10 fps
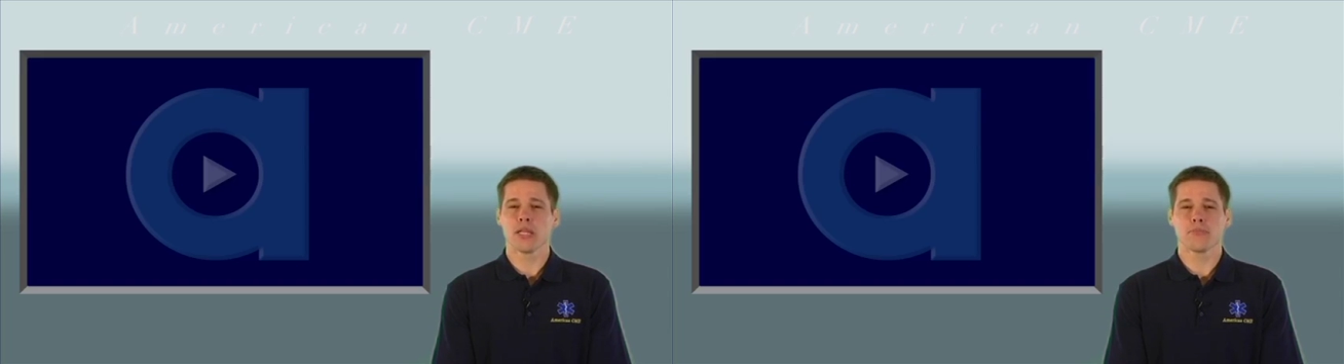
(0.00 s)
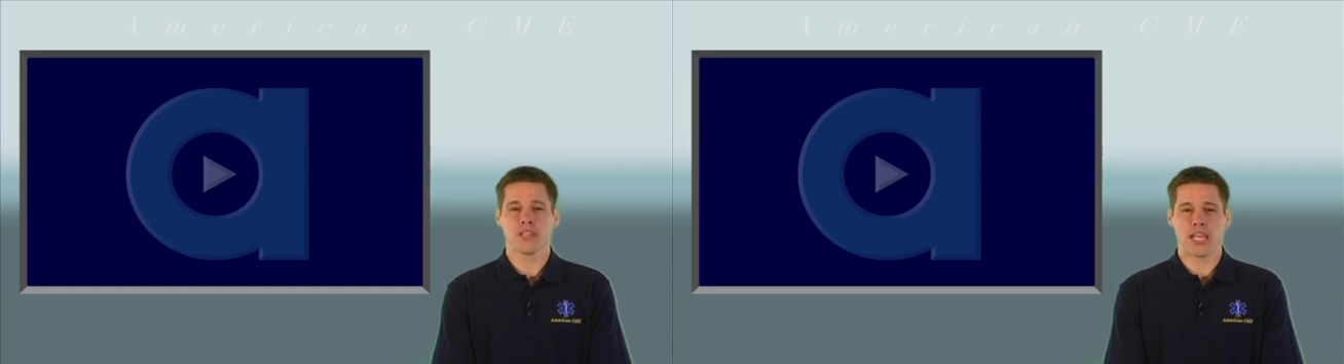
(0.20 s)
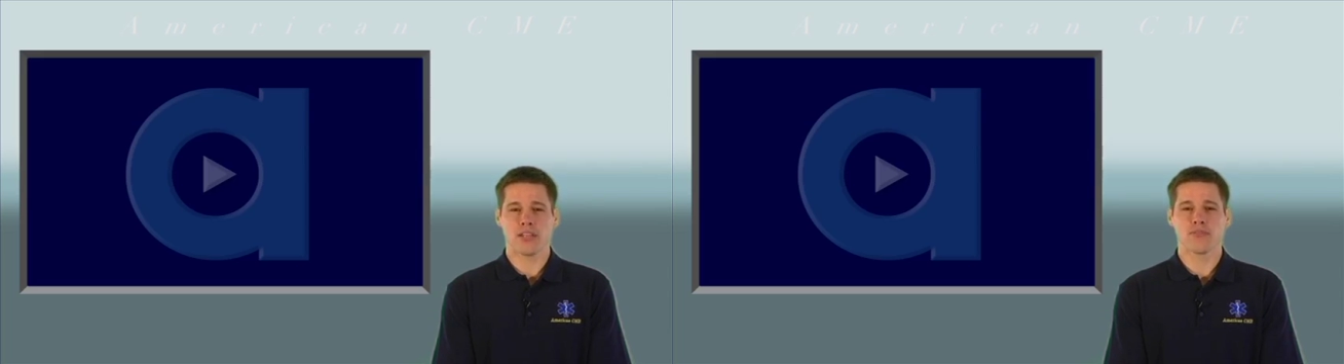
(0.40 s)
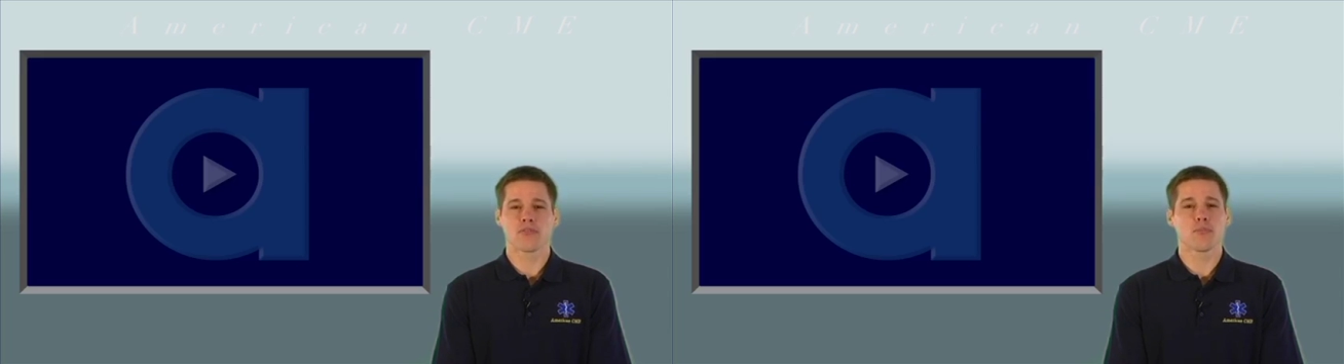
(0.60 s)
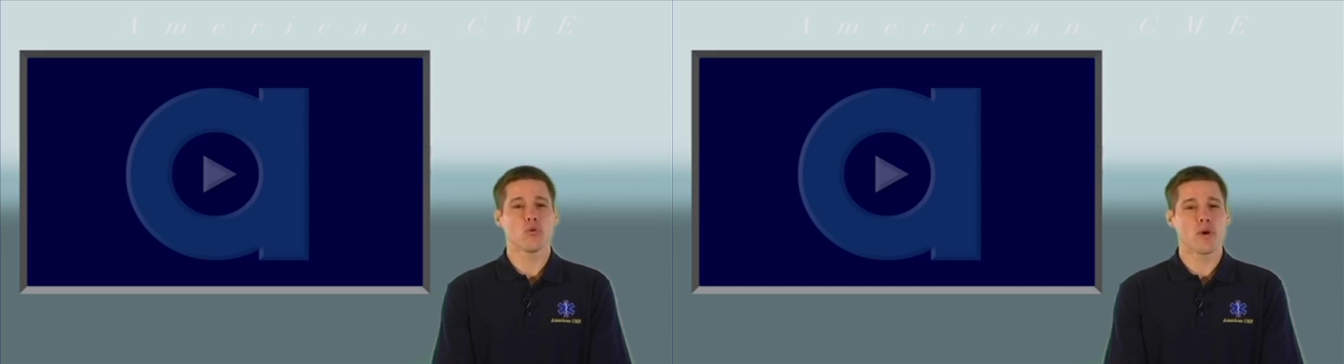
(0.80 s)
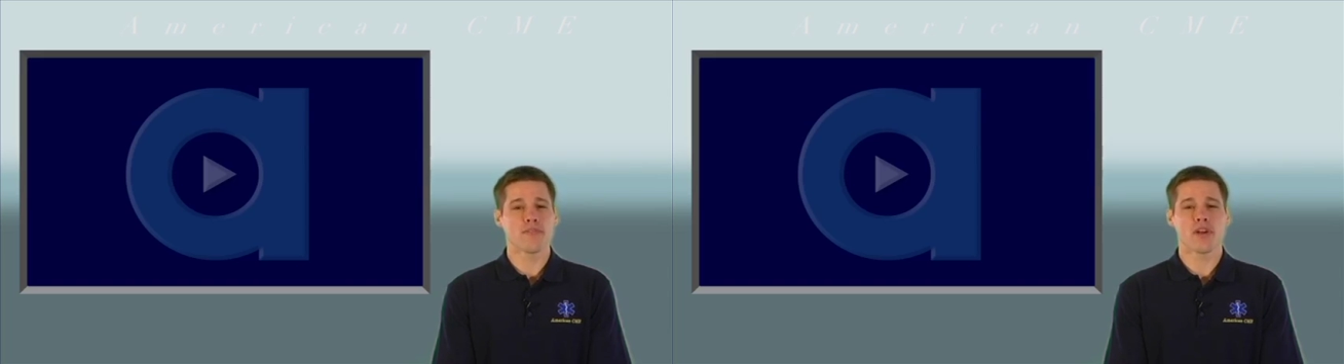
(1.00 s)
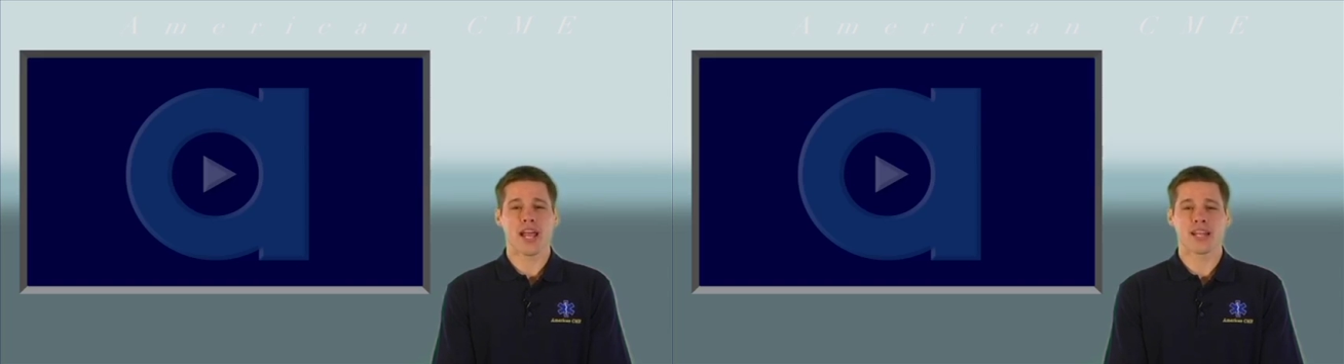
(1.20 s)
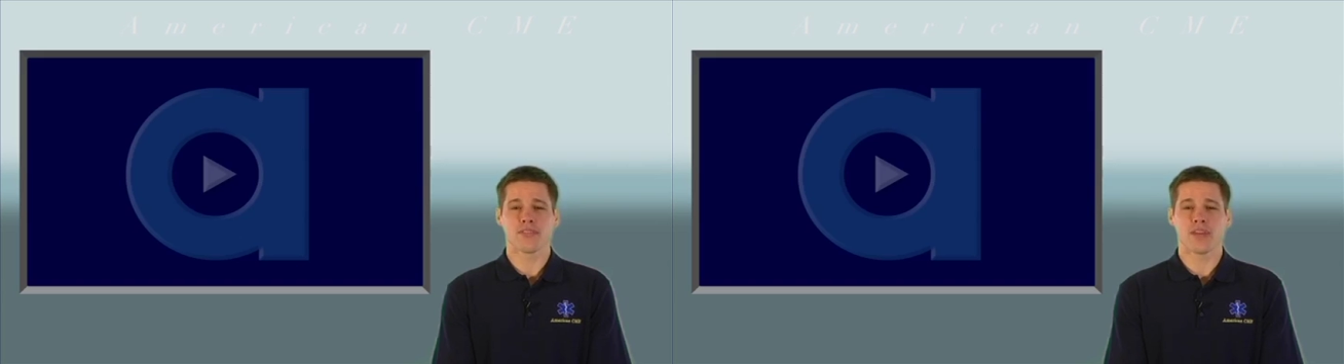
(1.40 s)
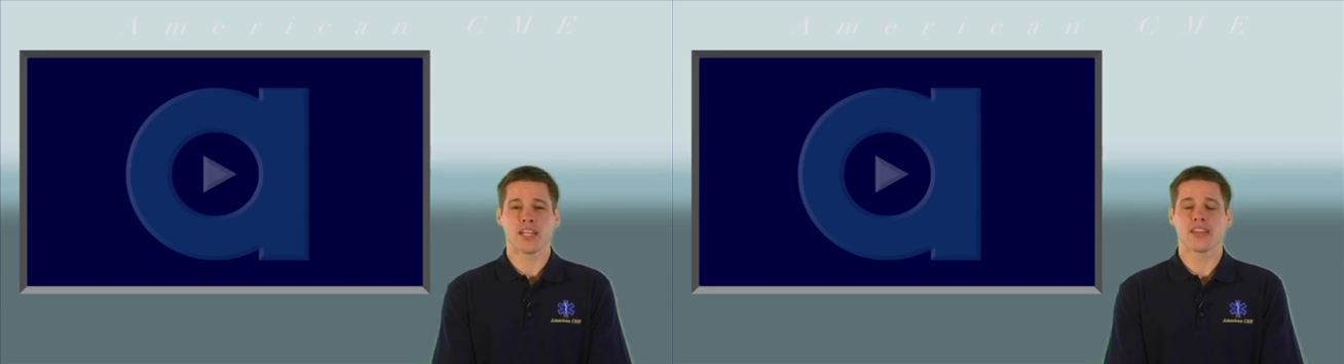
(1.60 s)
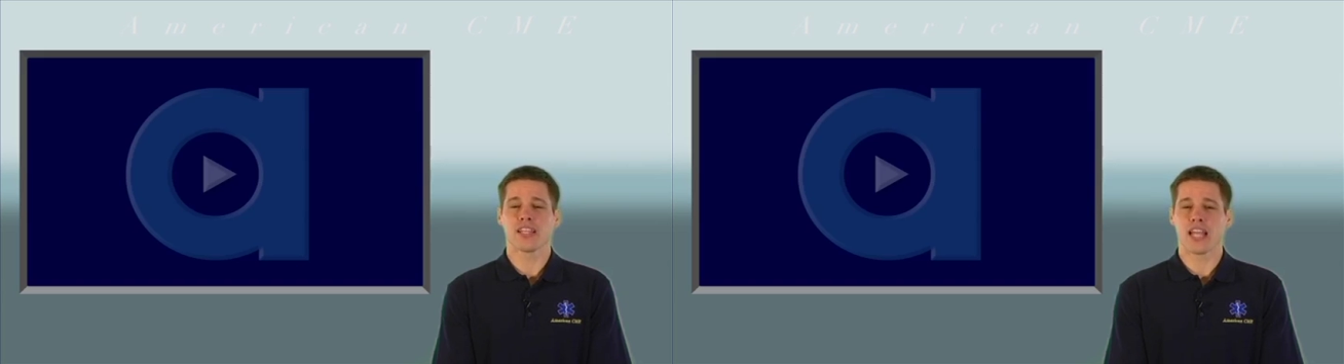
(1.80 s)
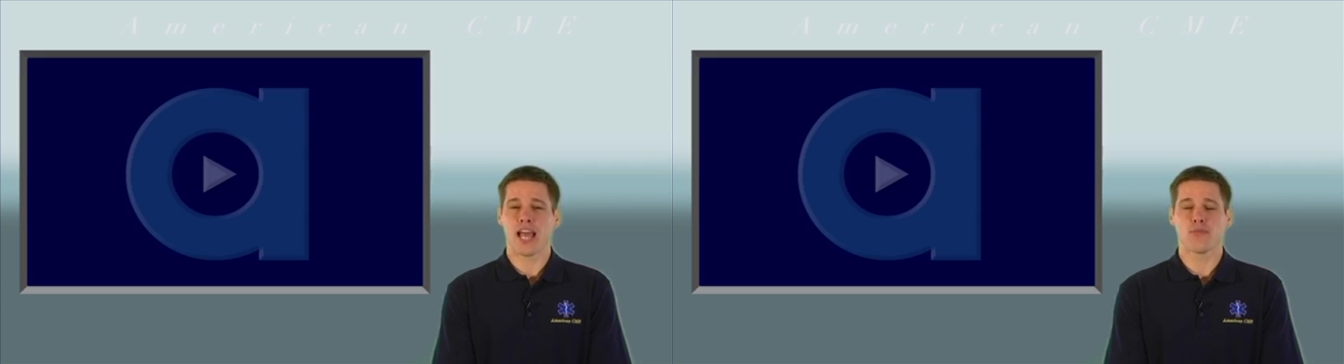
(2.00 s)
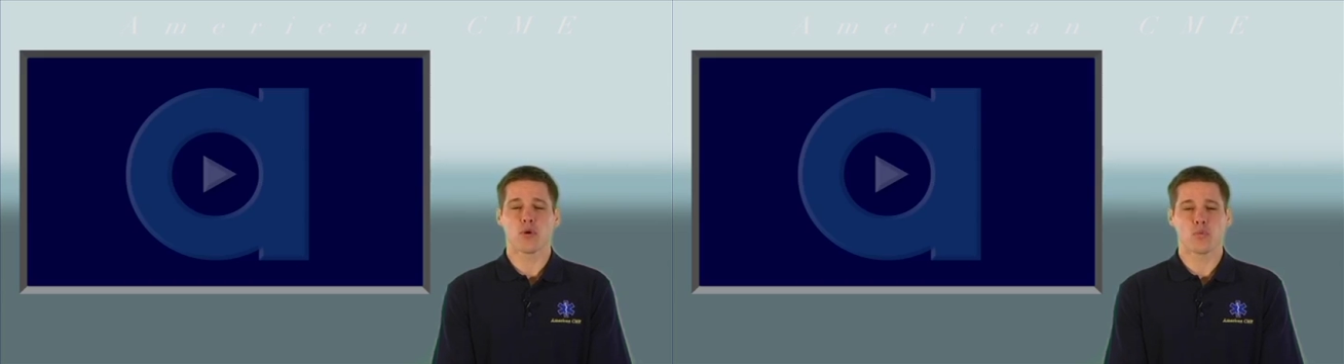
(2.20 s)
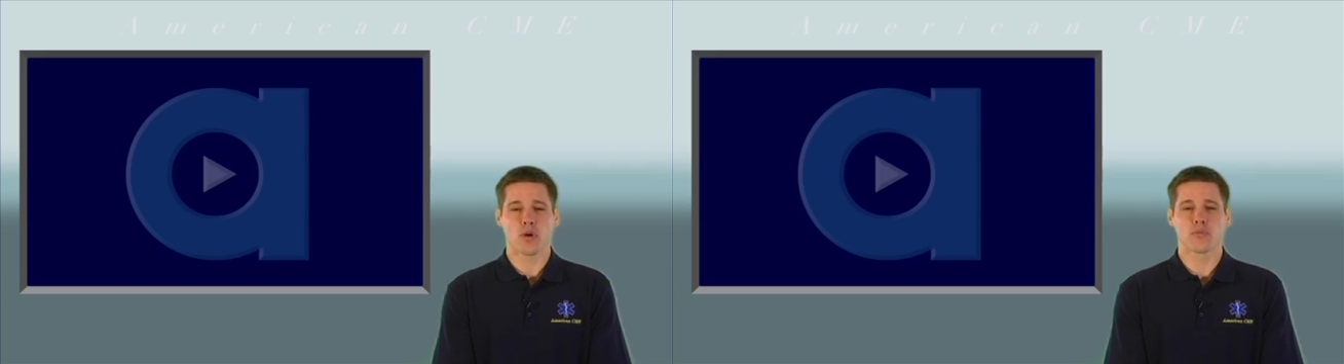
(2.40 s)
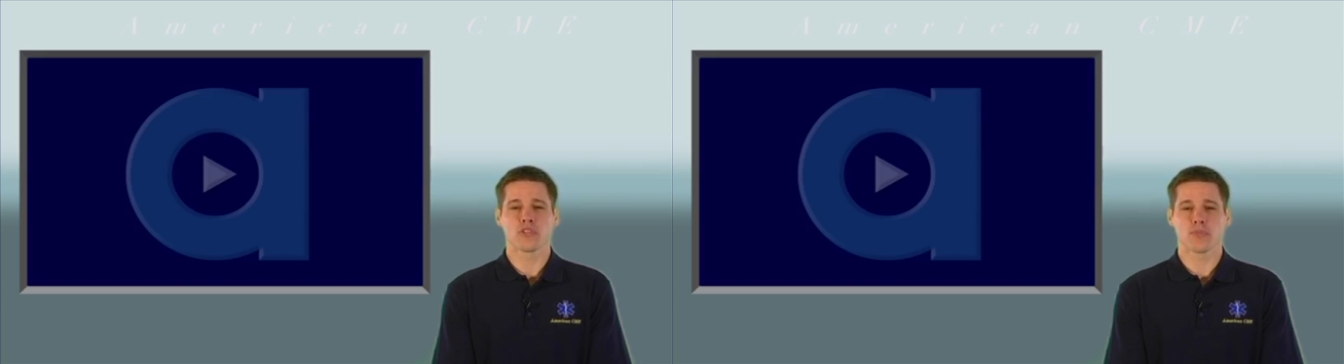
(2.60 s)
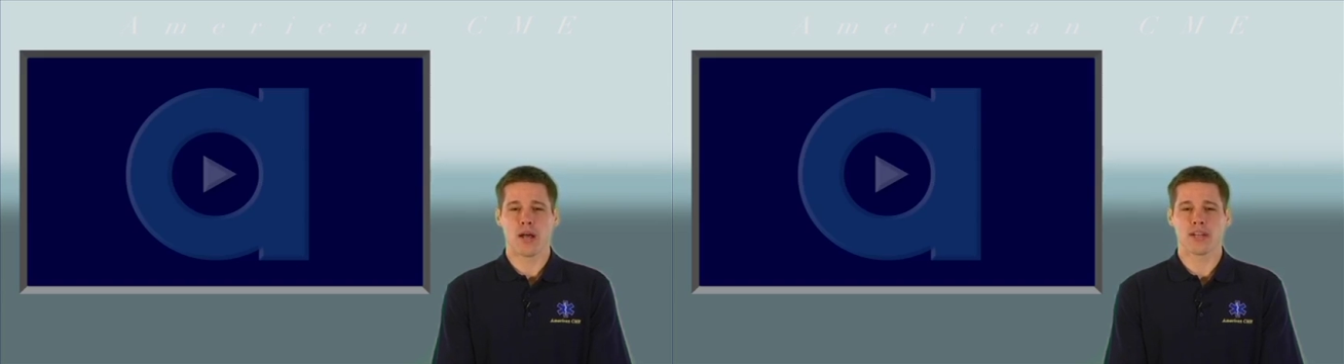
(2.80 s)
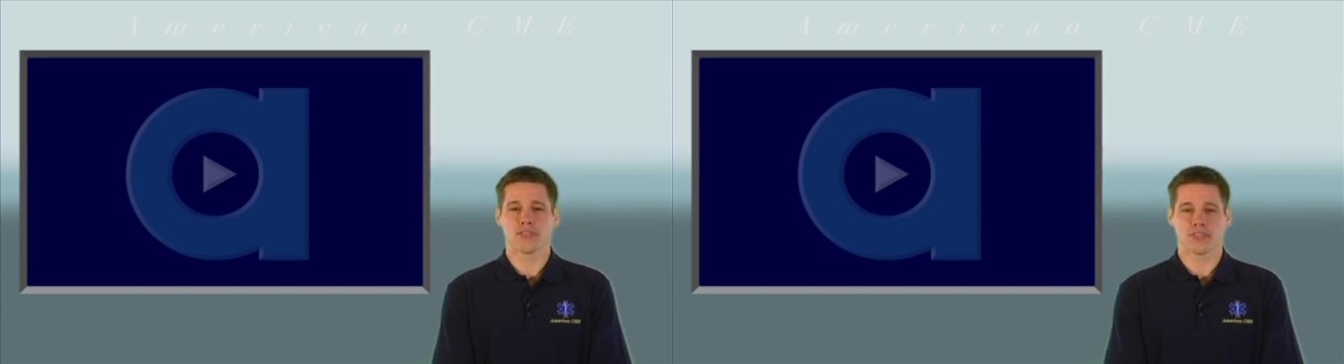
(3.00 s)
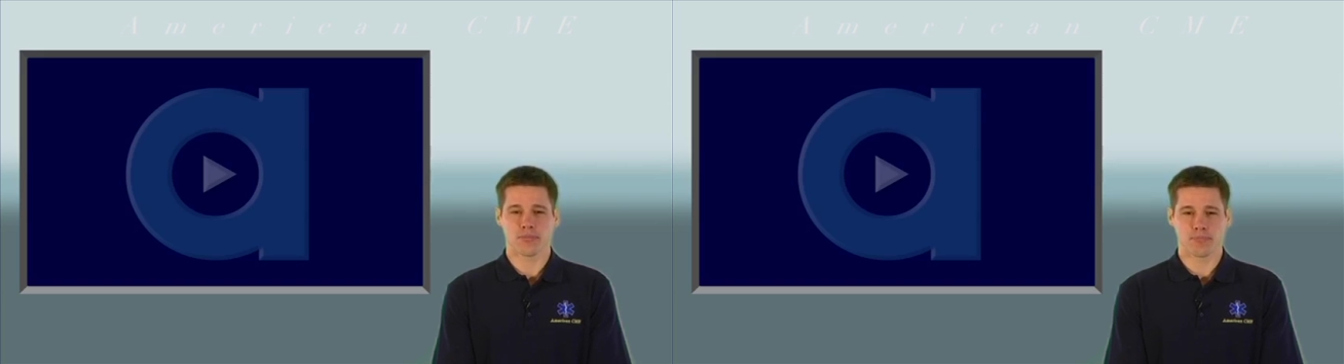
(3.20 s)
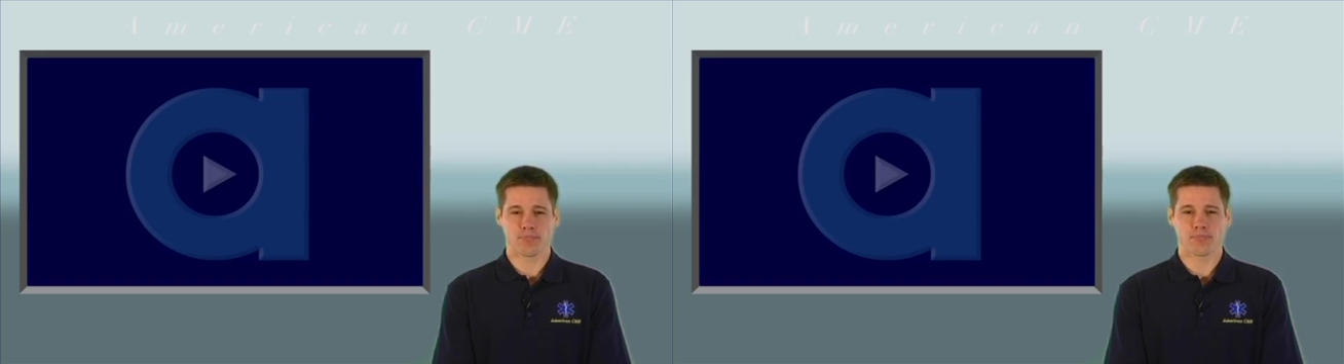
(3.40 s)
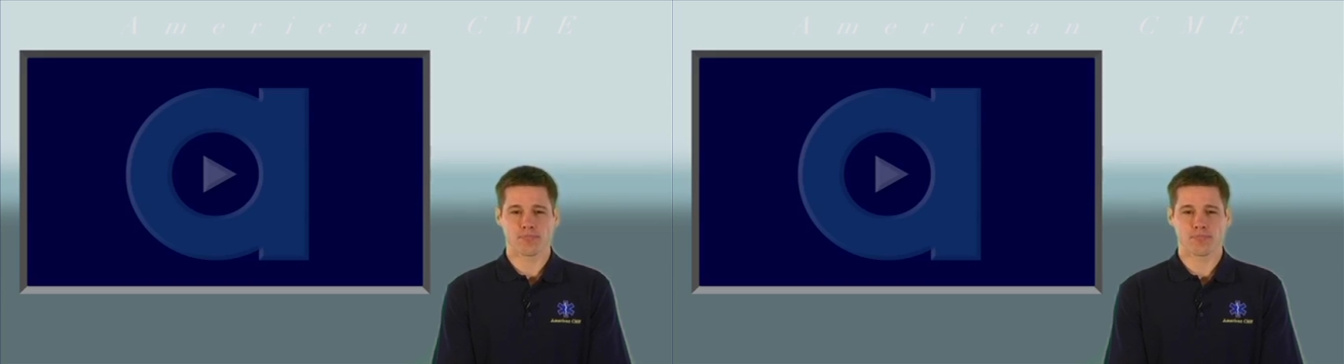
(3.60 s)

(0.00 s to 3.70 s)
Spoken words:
be obtained from whoever activated the 911 response.